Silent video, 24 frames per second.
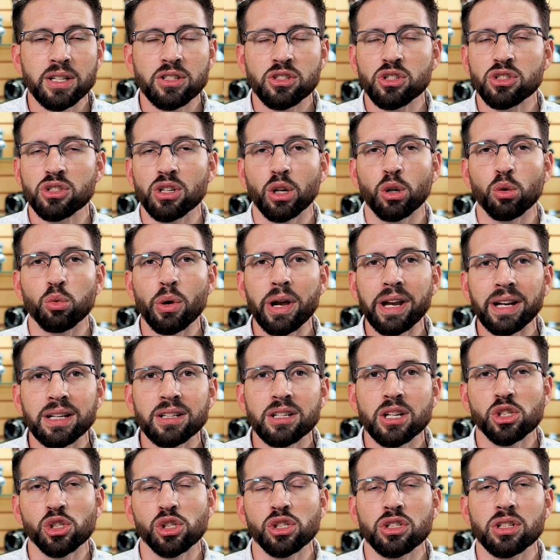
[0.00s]
It's just a great
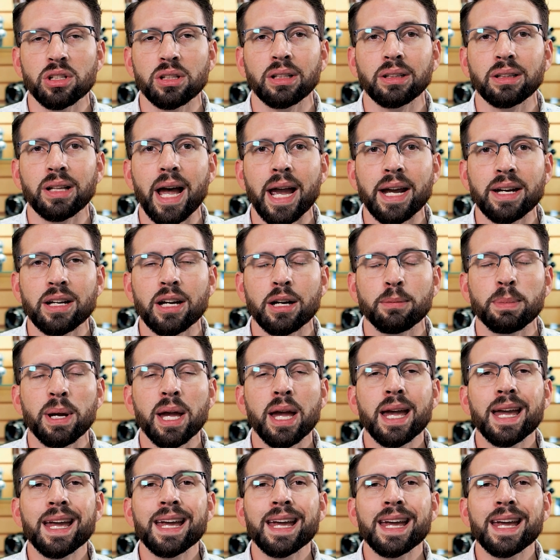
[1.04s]
addition to the lineup.